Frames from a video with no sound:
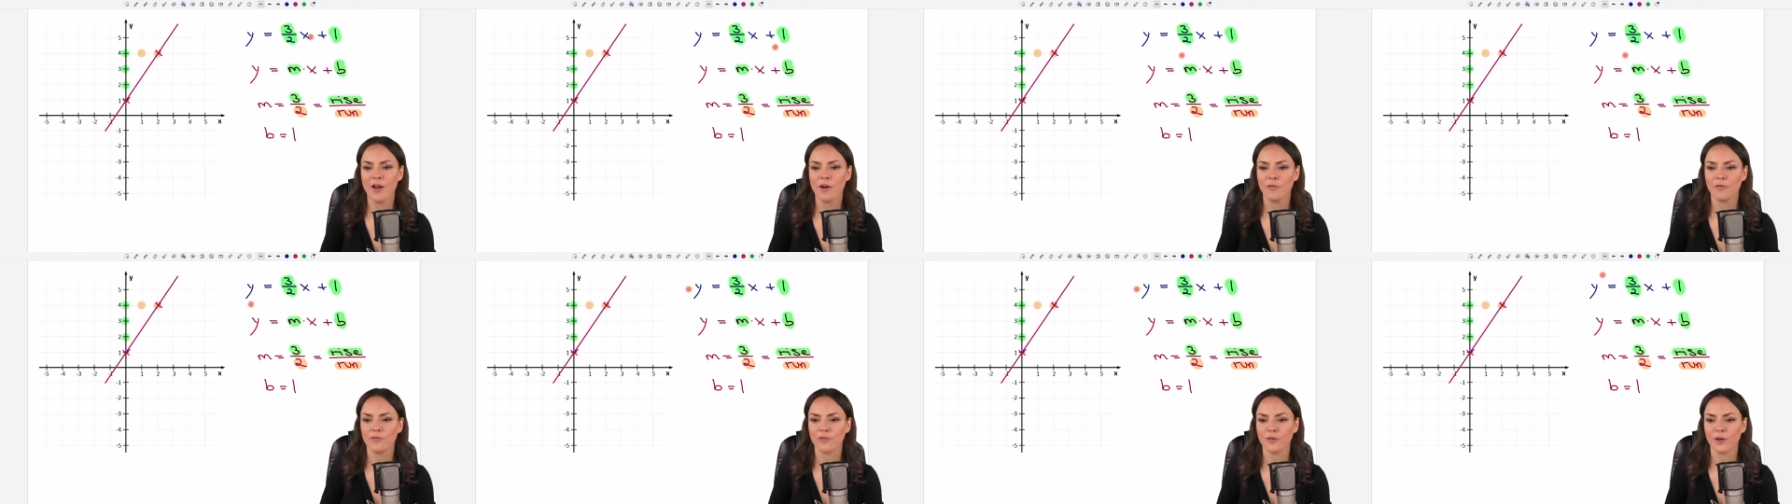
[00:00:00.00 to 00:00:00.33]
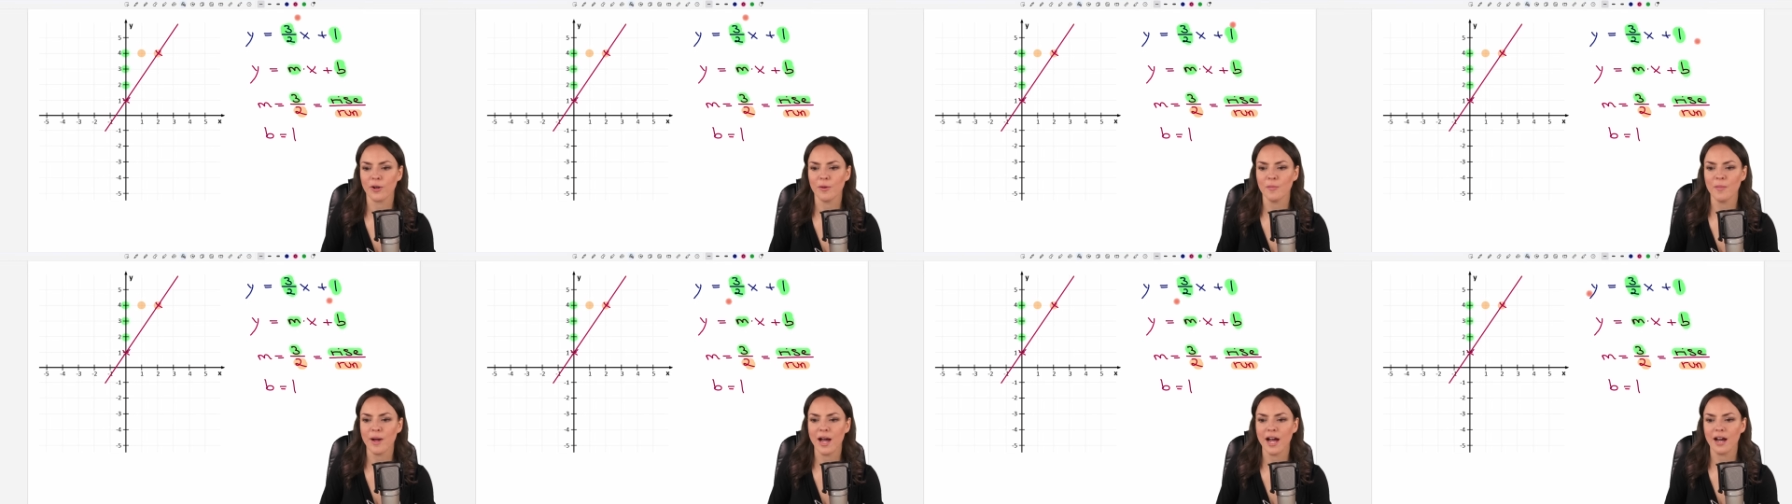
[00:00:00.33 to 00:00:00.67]

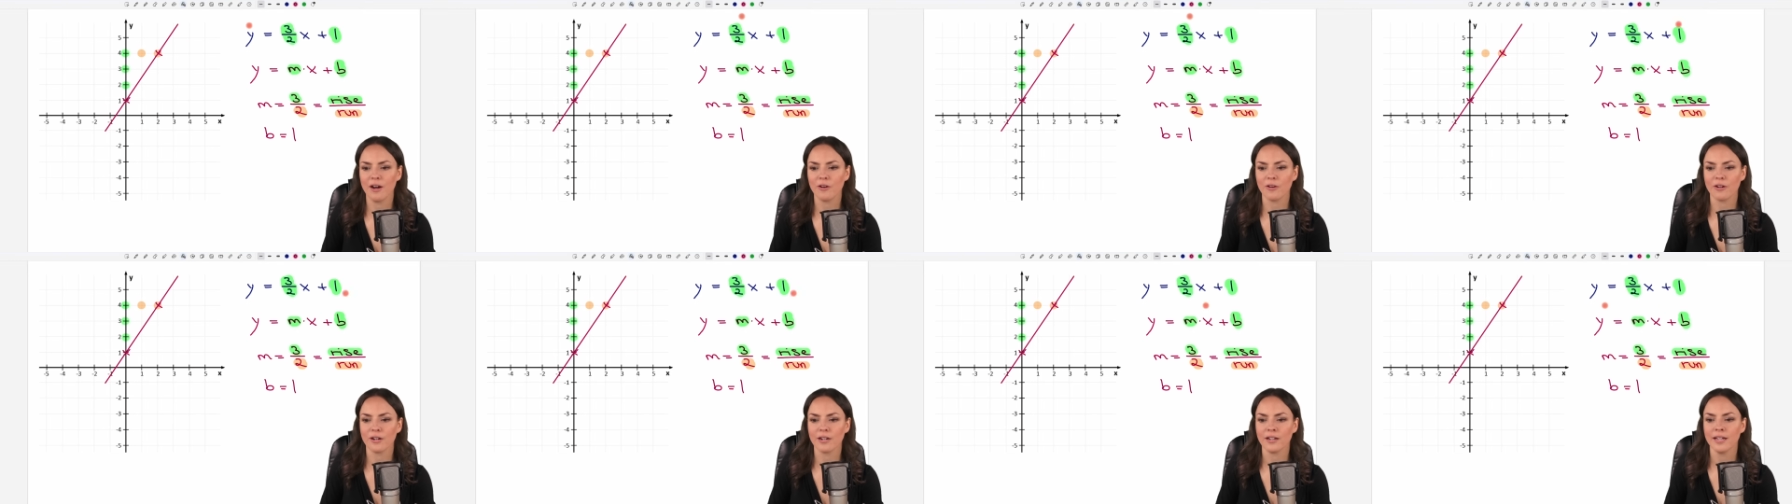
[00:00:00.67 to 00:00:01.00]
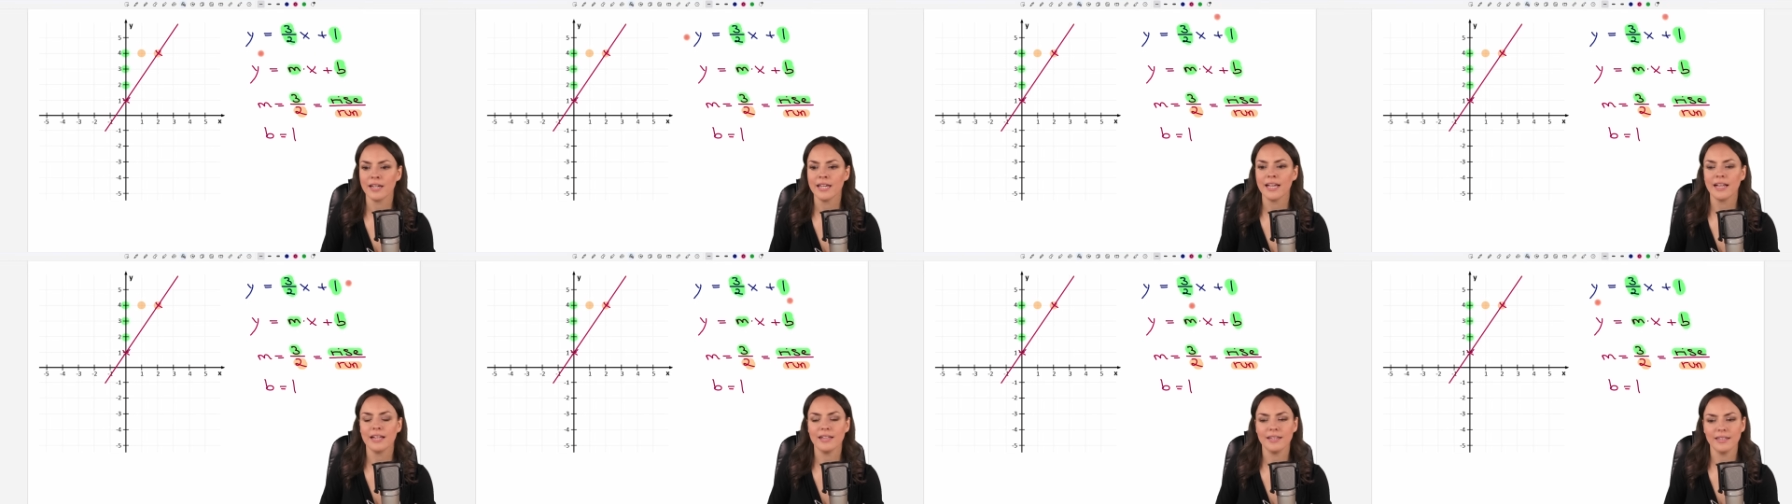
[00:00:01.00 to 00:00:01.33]
from our
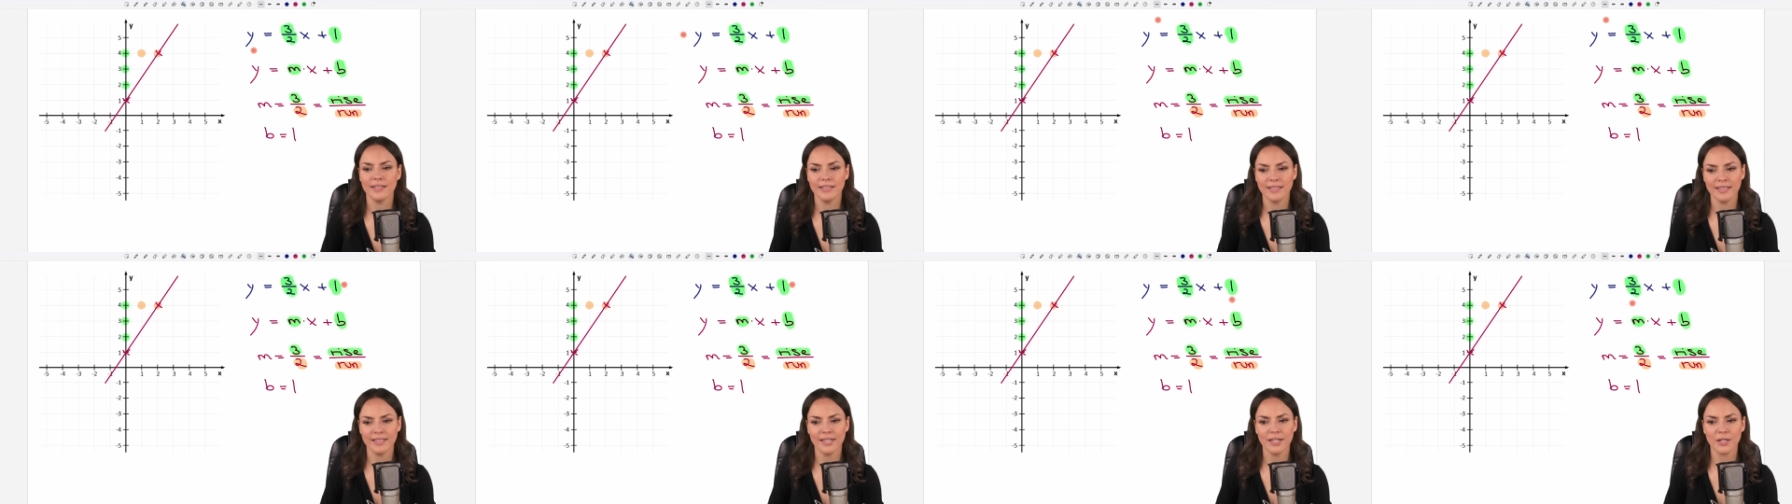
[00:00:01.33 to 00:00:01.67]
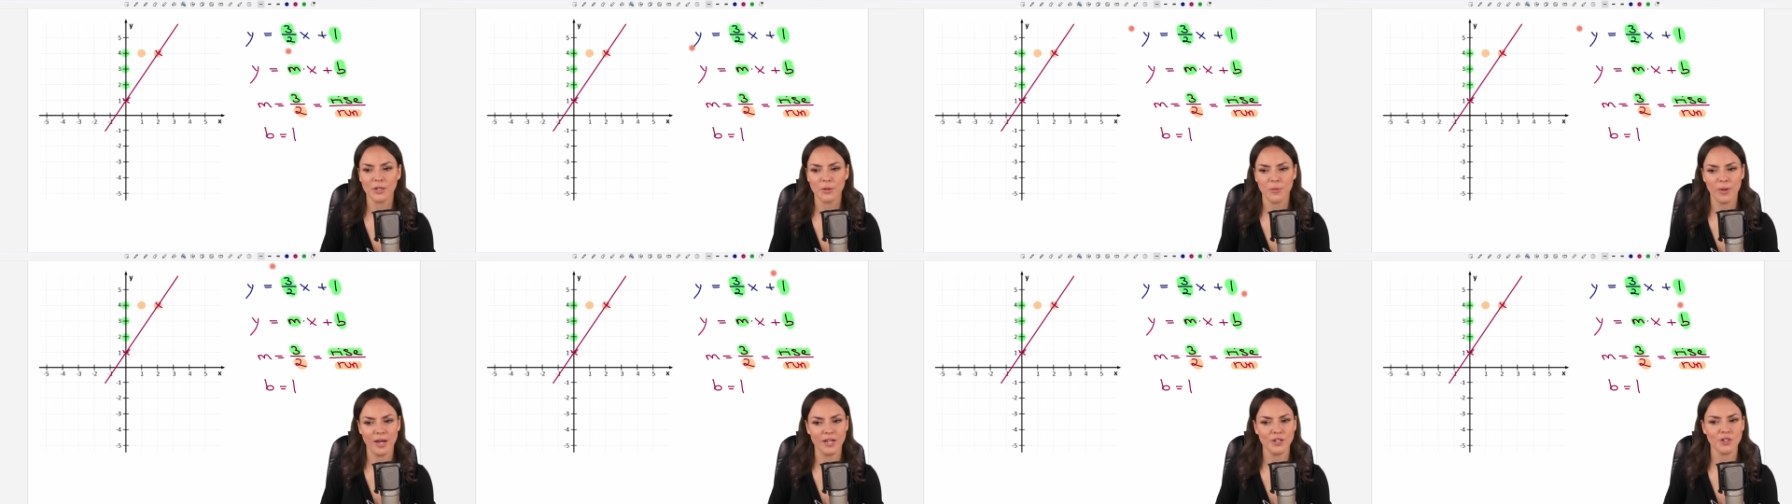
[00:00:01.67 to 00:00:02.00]
linear
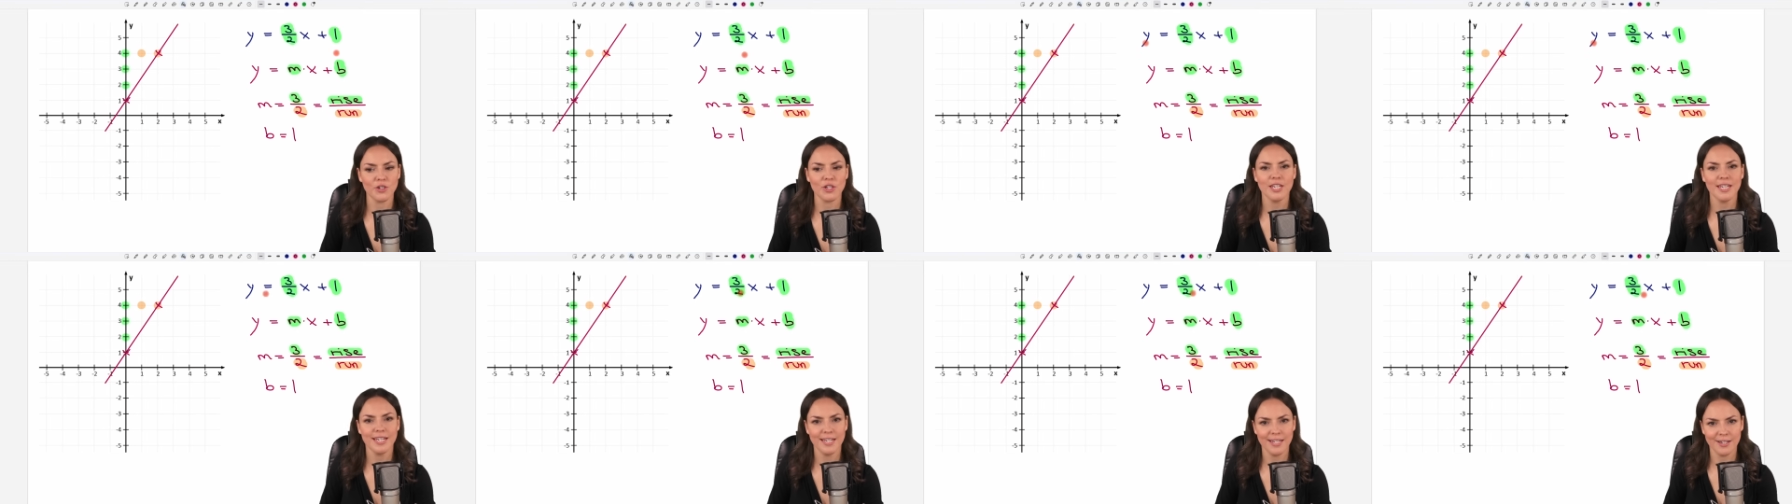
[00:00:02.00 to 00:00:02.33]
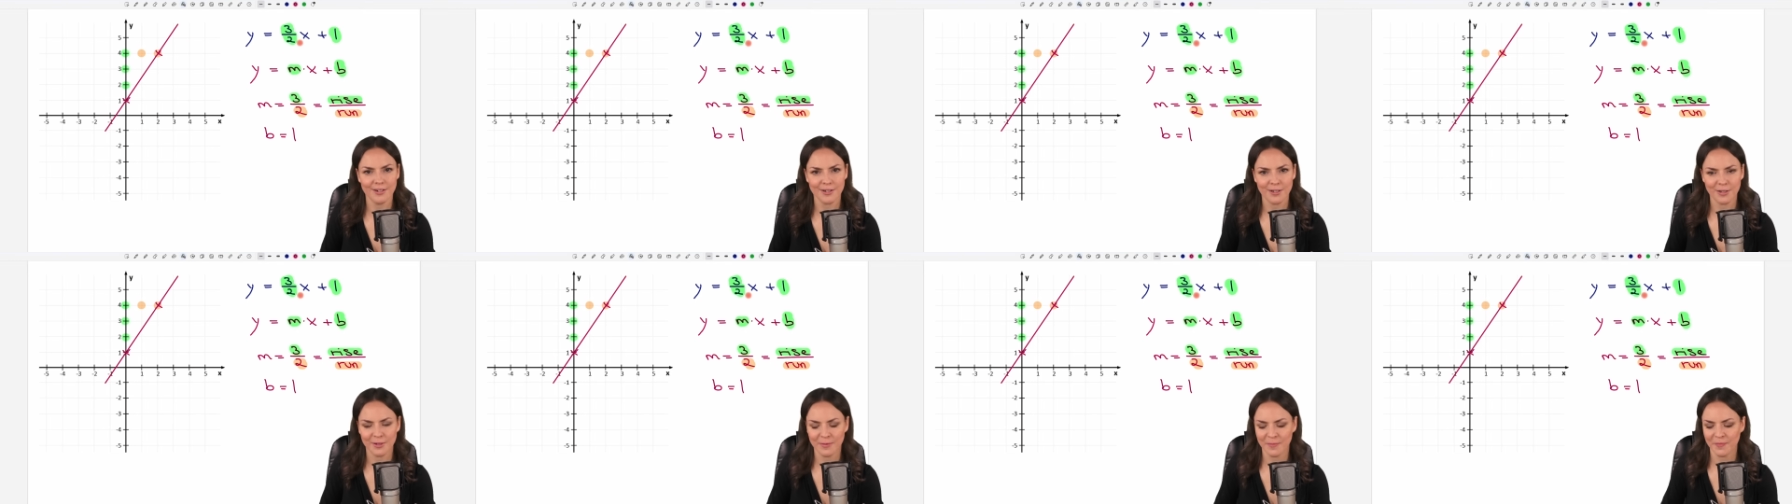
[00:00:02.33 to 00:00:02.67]
equation
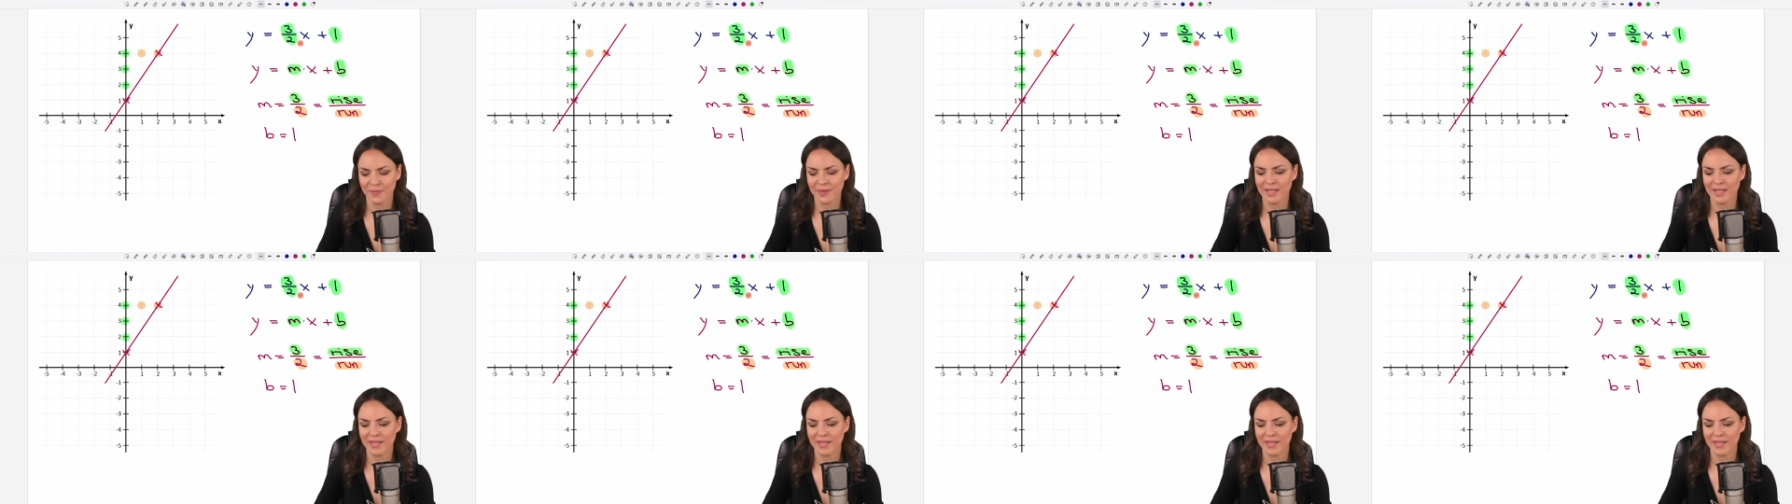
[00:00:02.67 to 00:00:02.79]
here.